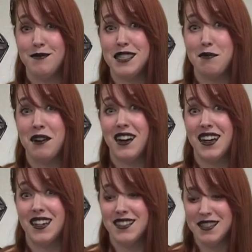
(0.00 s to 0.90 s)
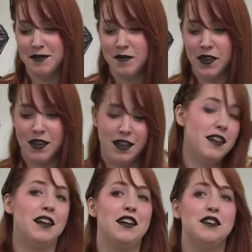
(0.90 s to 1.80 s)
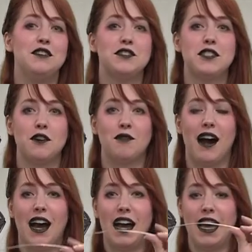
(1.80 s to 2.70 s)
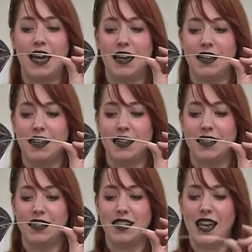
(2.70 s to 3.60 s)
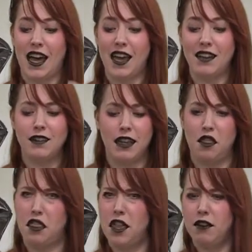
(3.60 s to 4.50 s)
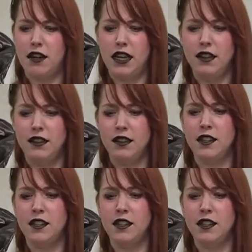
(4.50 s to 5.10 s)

Surprise. So I can, in theory,